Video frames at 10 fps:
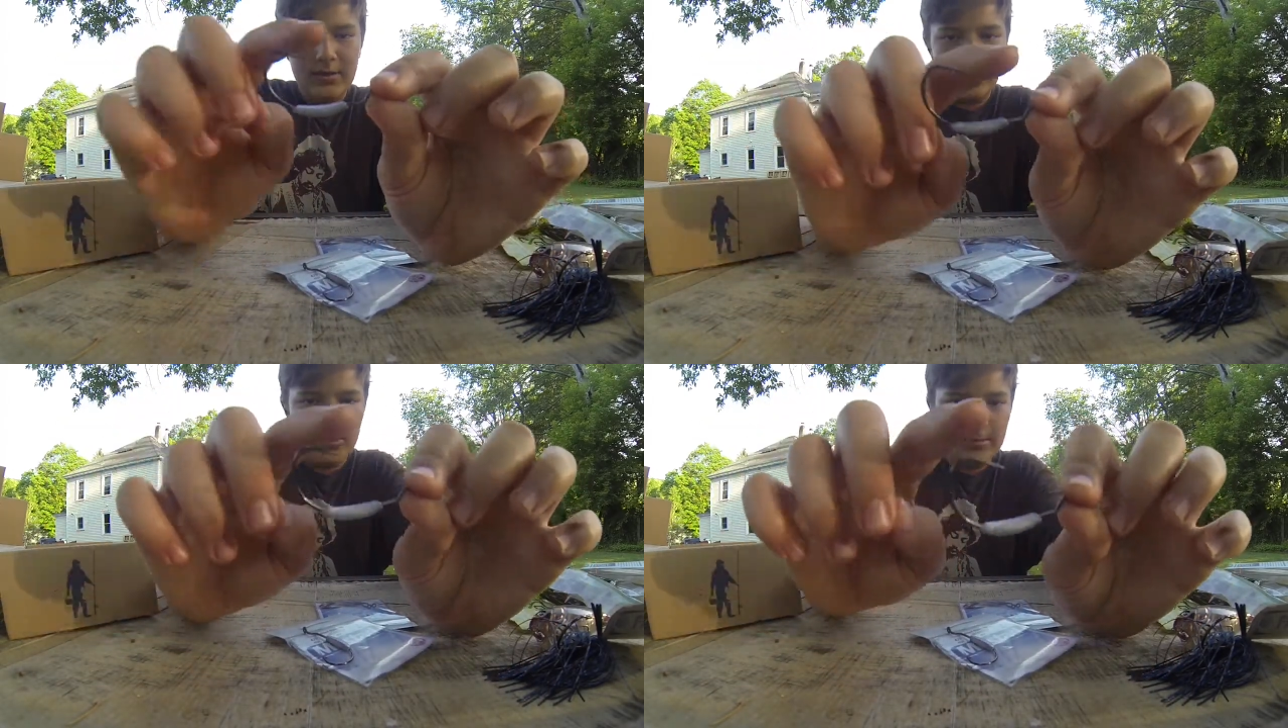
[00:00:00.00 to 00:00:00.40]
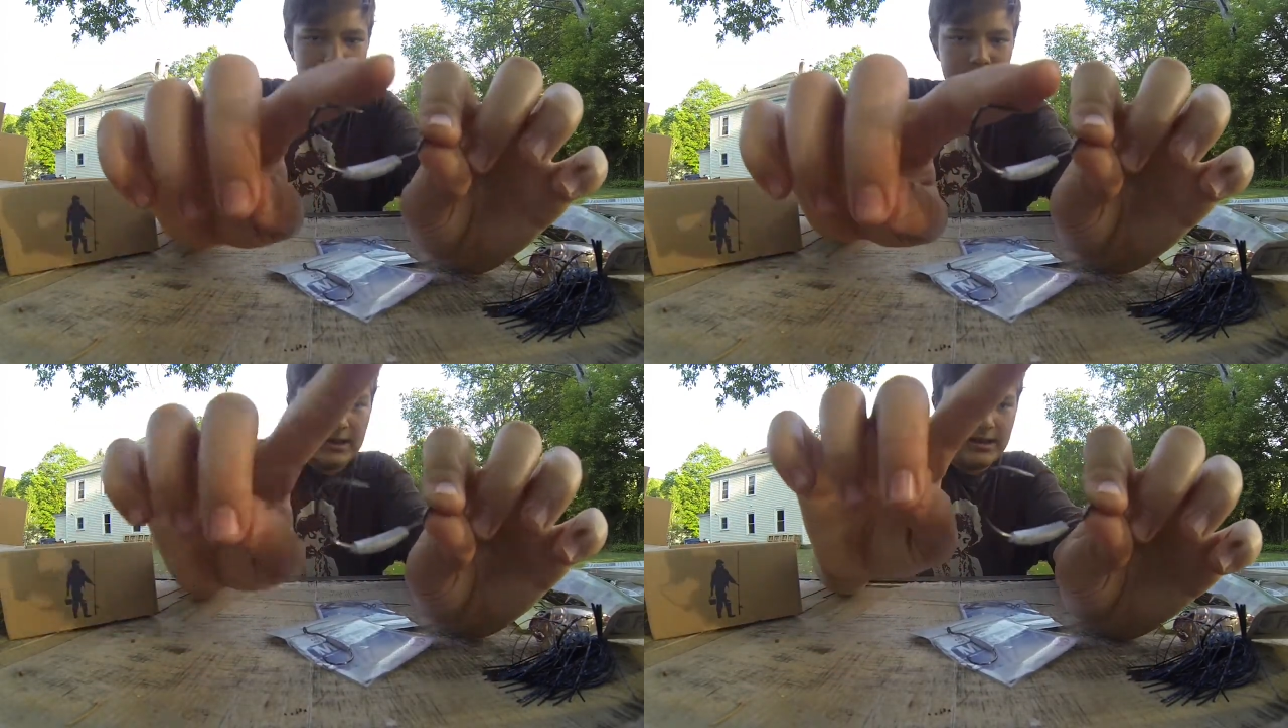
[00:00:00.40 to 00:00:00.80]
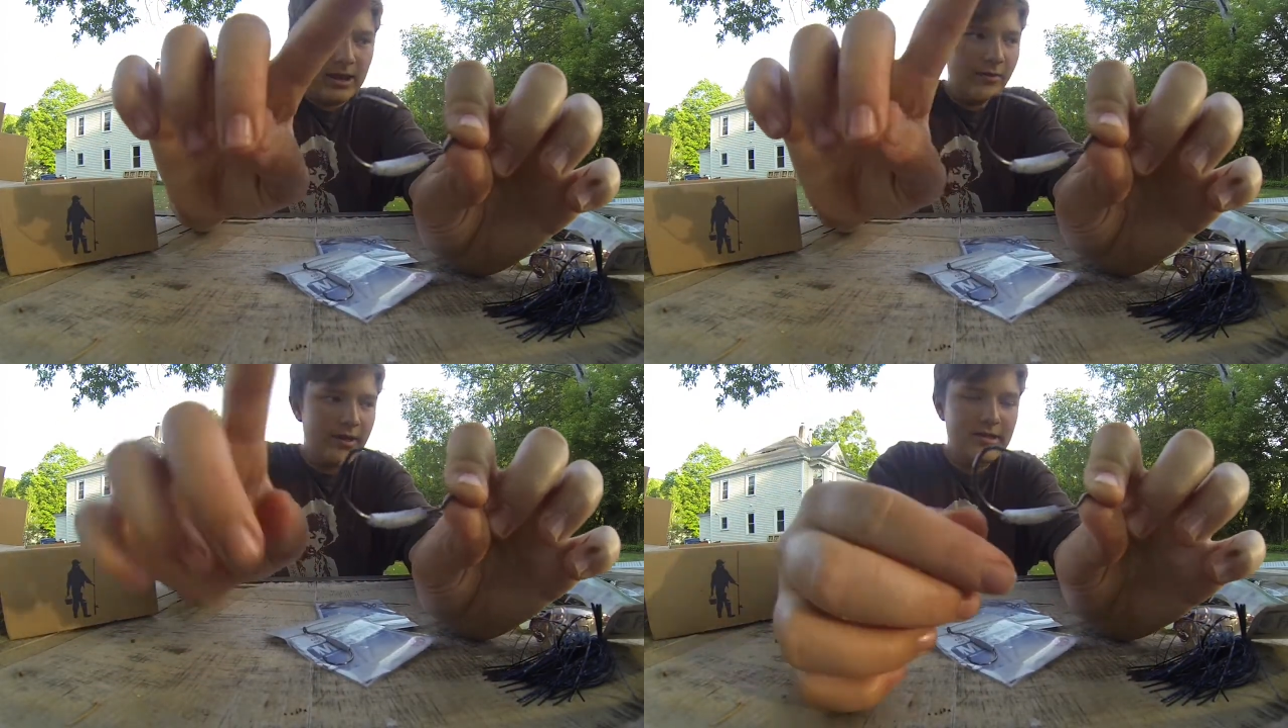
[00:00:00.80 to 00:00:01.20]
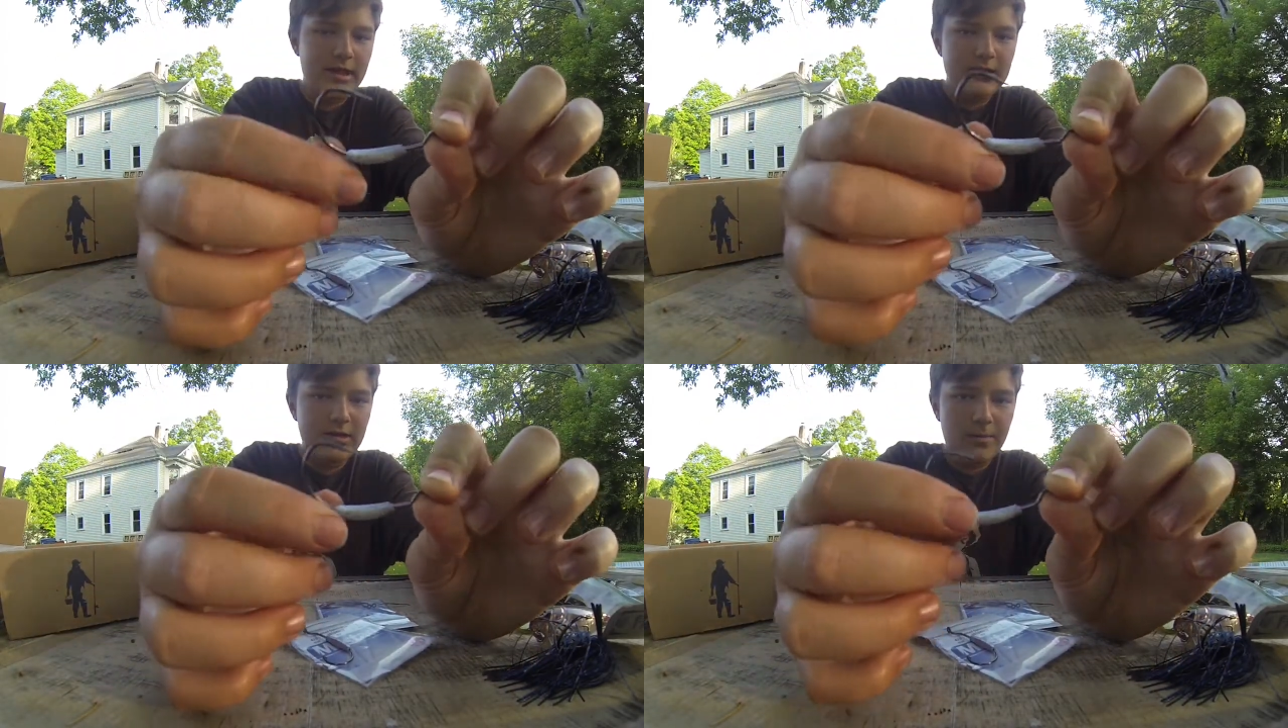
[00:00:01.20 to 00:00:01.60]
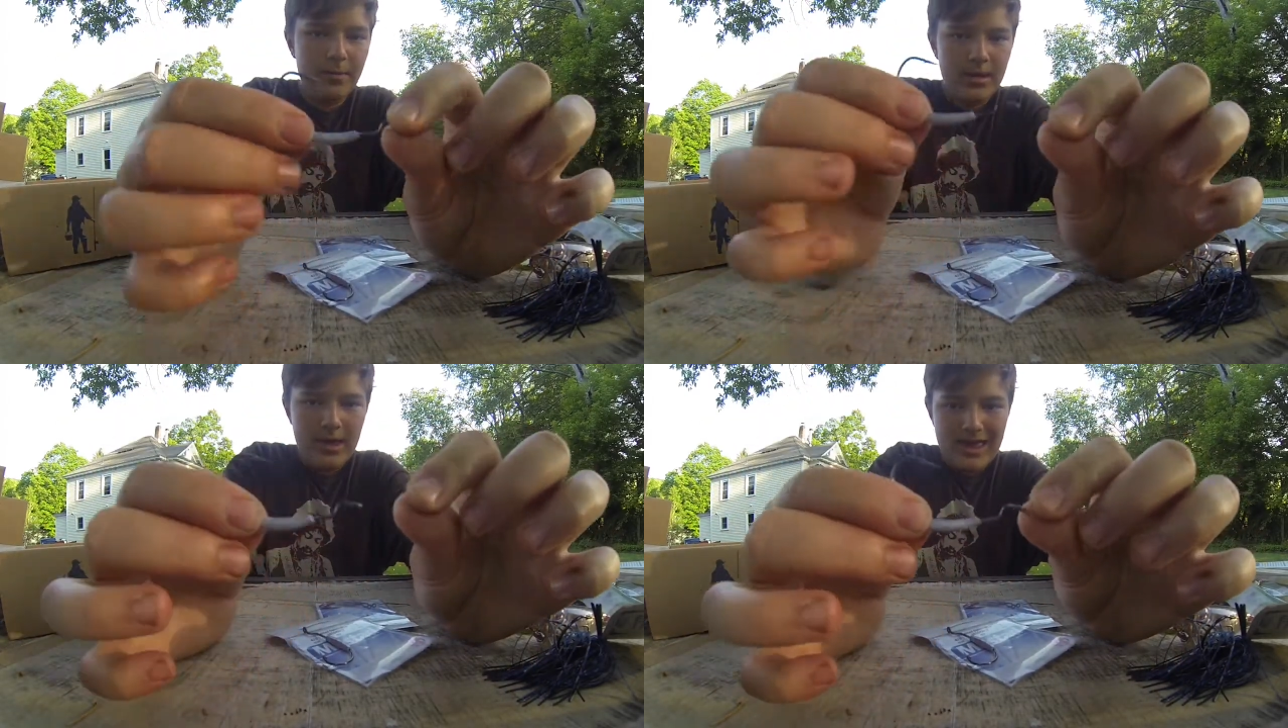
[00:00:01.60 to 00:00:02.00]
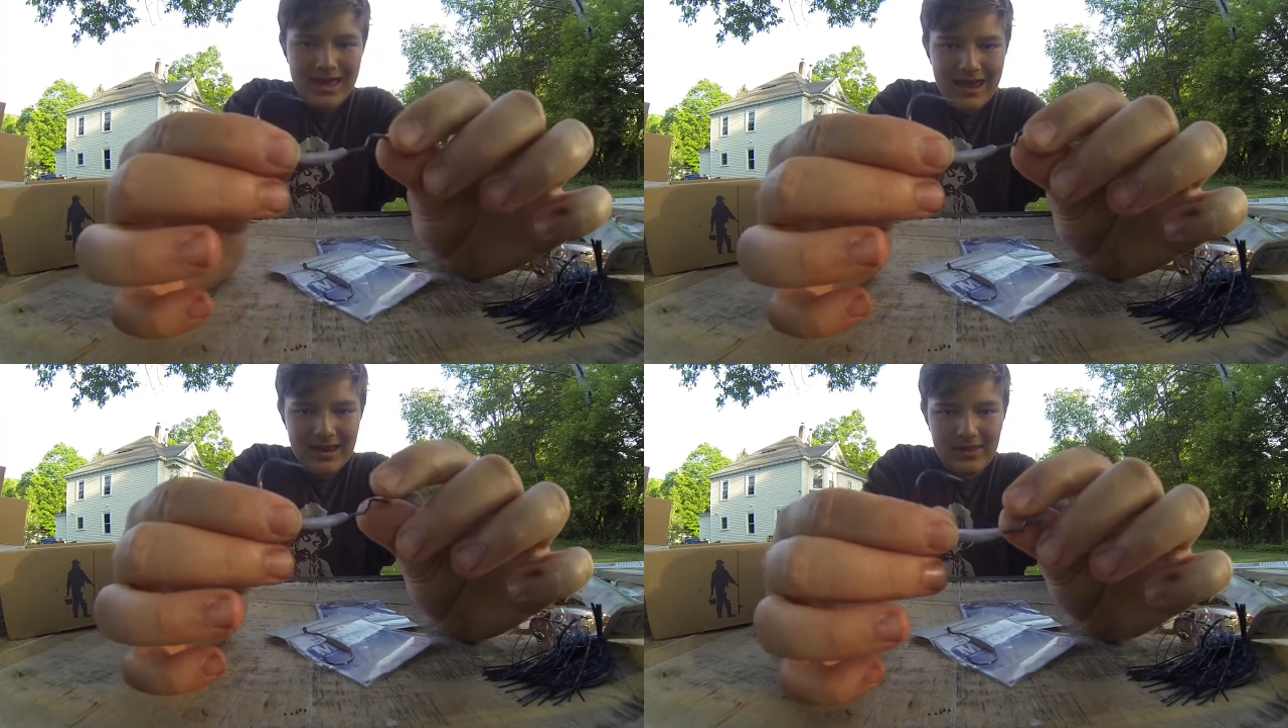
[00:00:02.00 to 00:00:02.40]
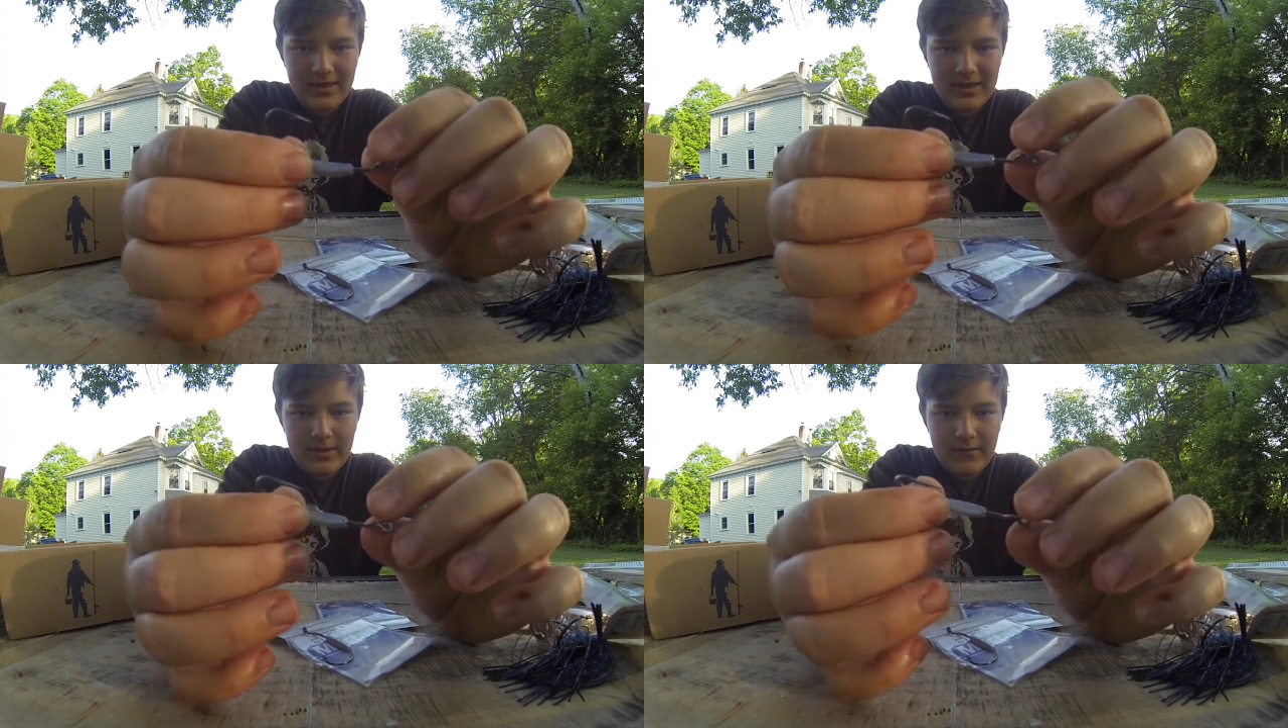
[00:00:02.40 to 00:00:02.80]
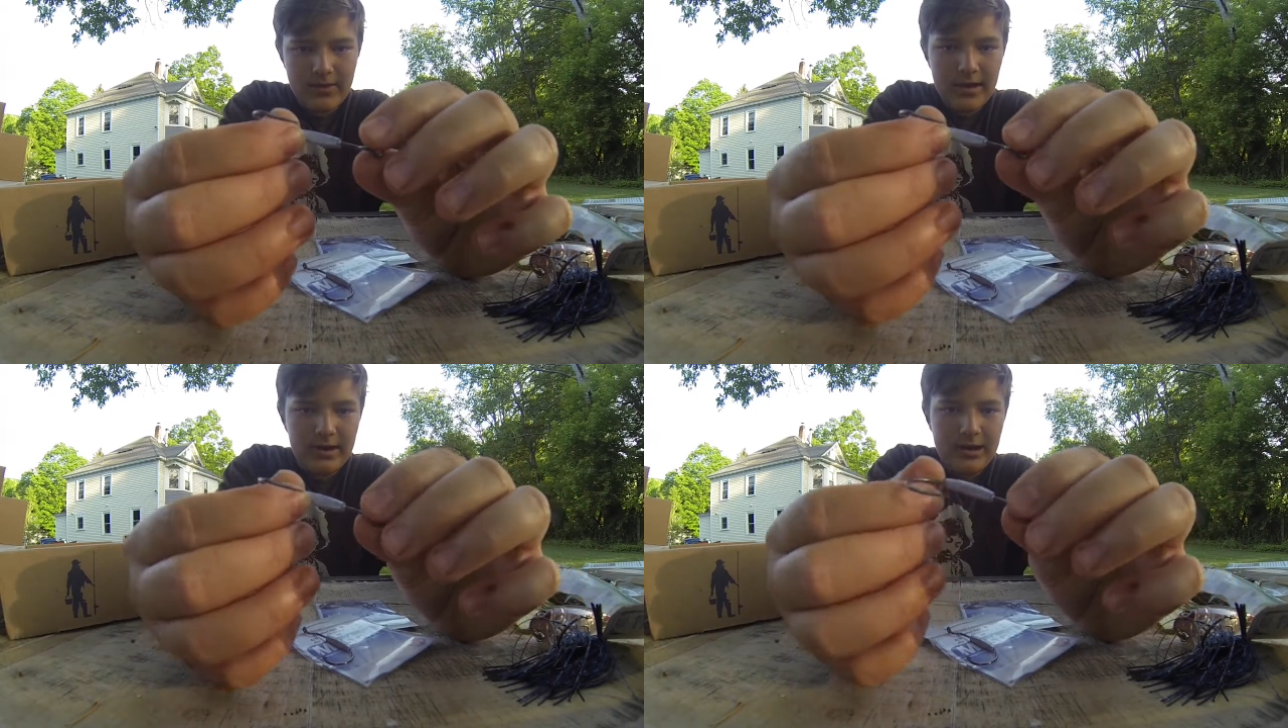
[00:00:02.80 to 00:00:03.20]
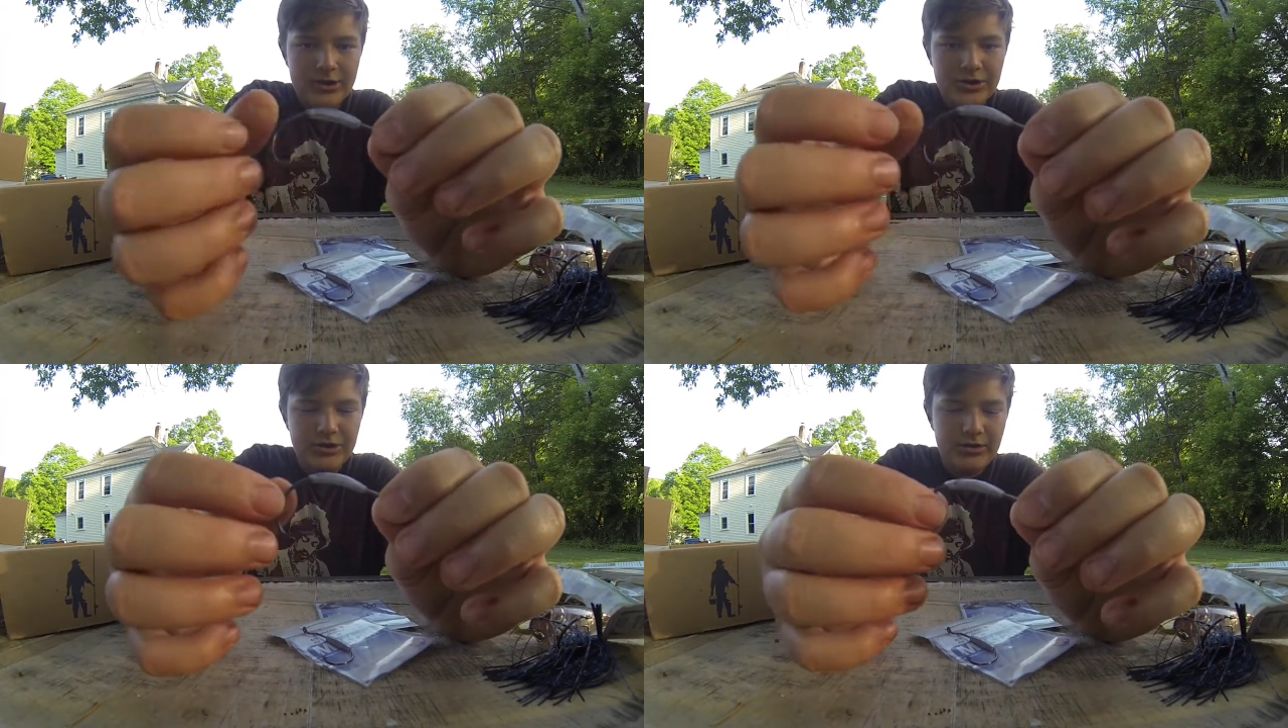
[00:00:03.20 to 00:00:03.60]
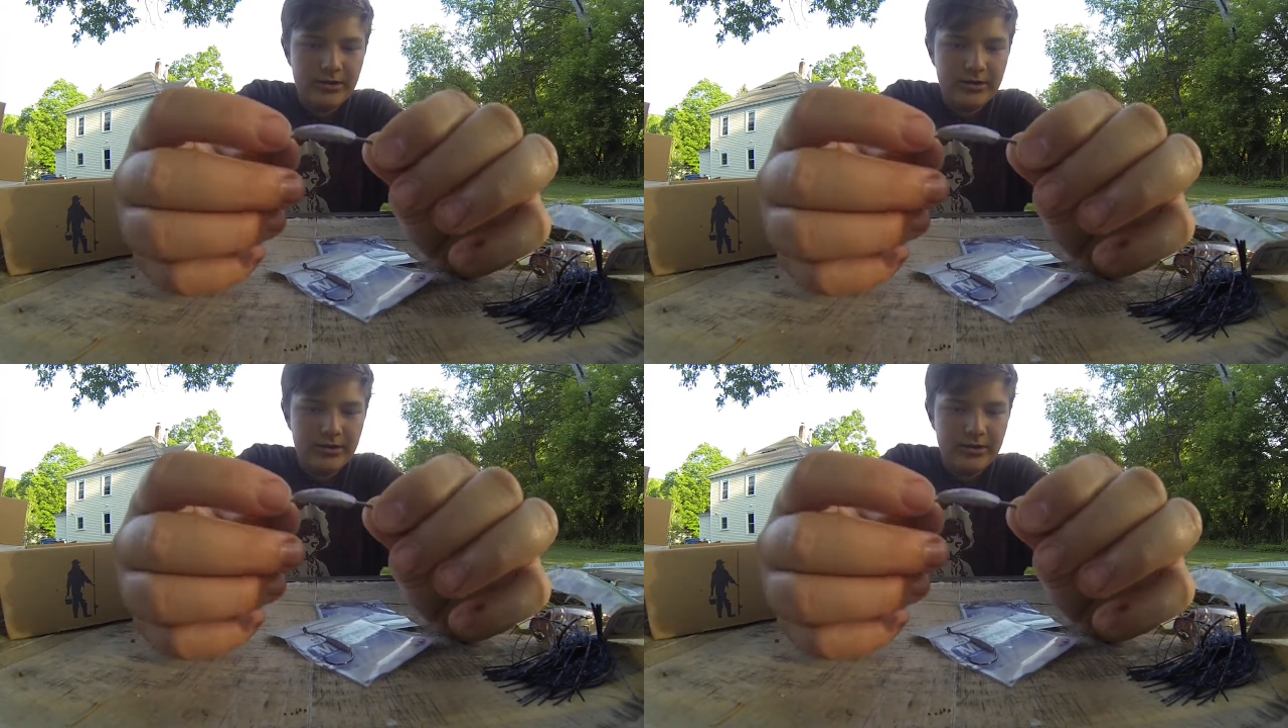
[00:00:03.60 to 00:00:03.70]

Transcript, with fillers: A worm that's got a tail that stands up, anything of that nature.